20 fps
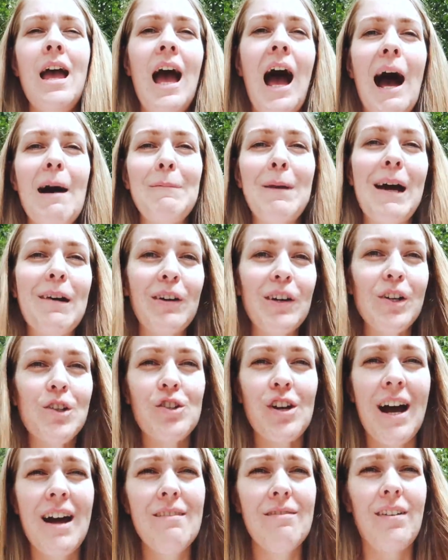I'm now going to
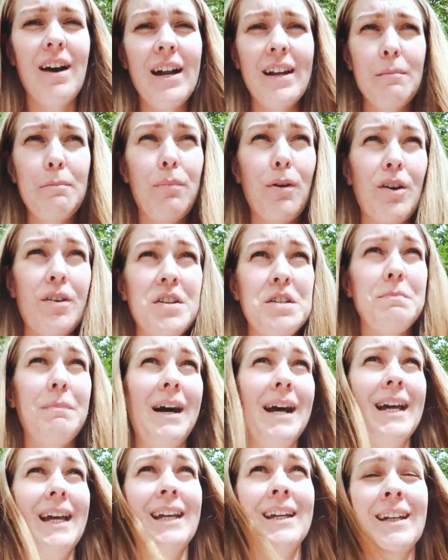try and find a Boris
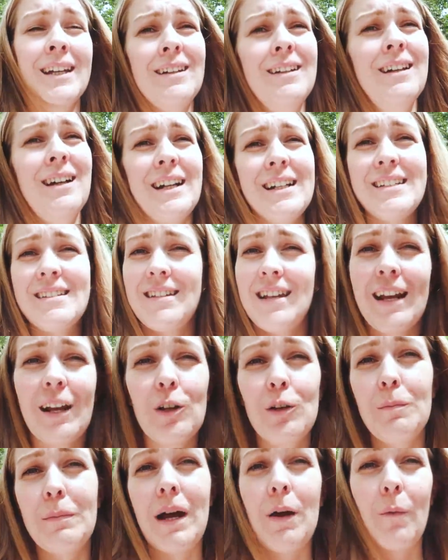bike and
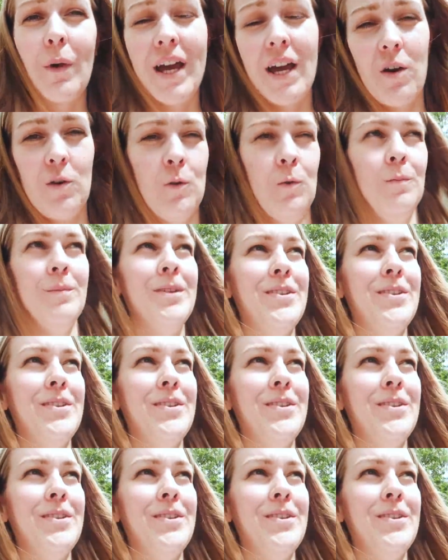cycle my way home.